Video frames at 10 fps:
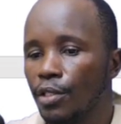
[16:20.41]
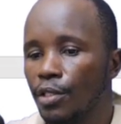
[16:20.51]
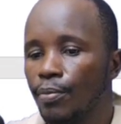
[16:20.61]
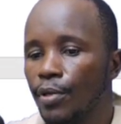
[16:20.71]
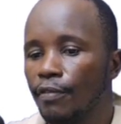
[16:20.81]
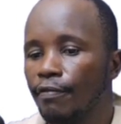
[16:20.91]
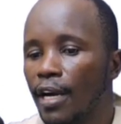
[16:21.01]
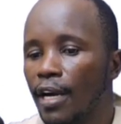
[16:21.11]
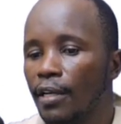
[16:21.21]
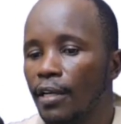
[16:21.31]

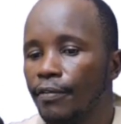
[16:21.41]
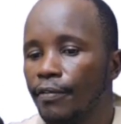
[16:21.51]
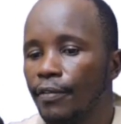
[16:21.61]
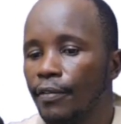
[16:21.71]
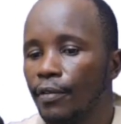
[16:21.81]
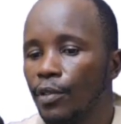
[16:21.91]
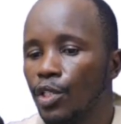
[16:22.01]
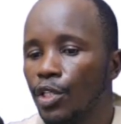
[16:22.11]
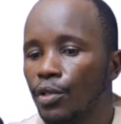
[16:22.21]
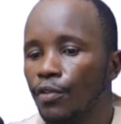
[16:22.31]

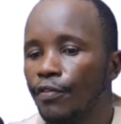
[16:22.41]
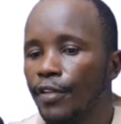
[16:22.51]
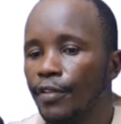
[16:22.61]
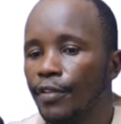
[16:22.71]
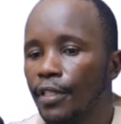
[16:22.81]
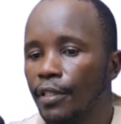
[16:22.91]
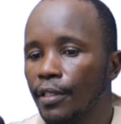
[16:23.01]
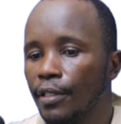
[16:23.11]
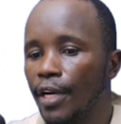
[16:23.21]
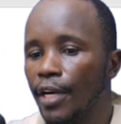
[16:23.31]
0.5050.
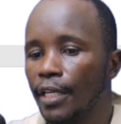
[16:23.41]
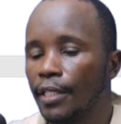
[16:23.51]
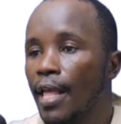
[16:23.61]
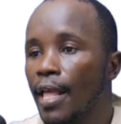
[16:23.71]
Correct.